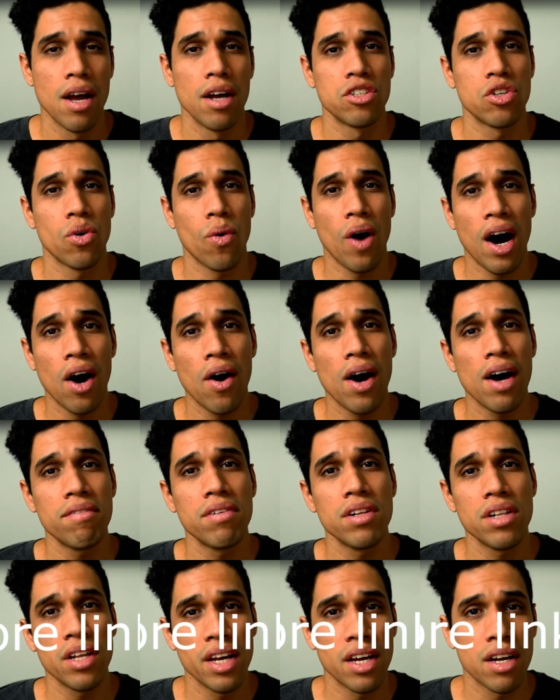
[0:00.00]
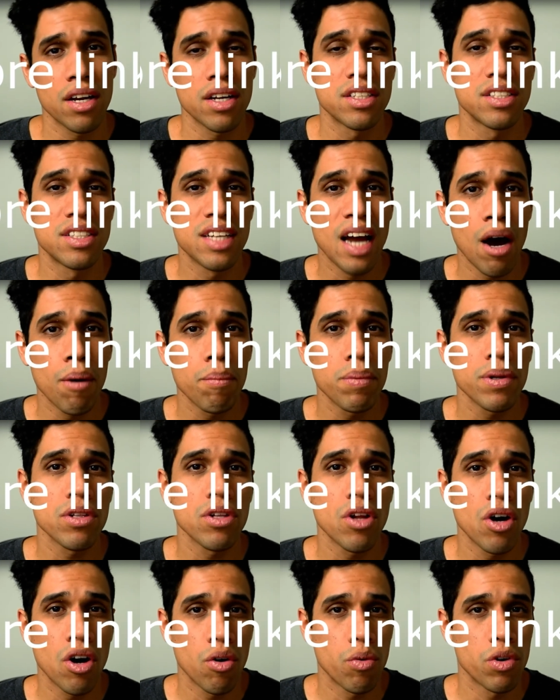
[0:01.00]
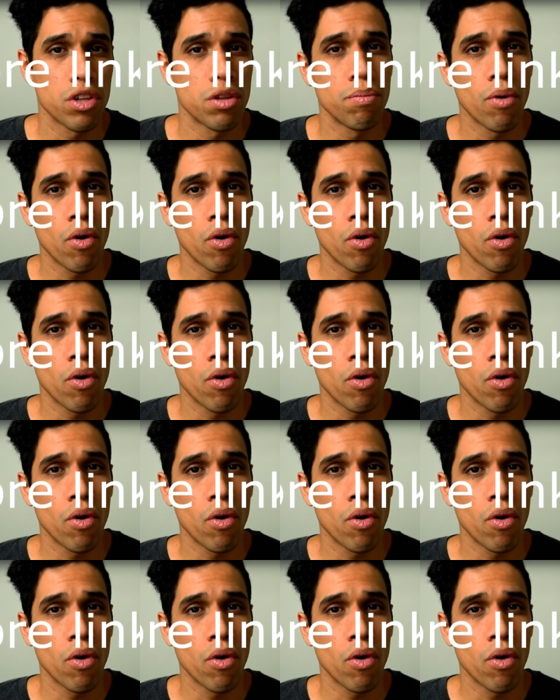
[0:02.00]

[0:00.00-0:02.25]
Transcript: so I'll have a link down below with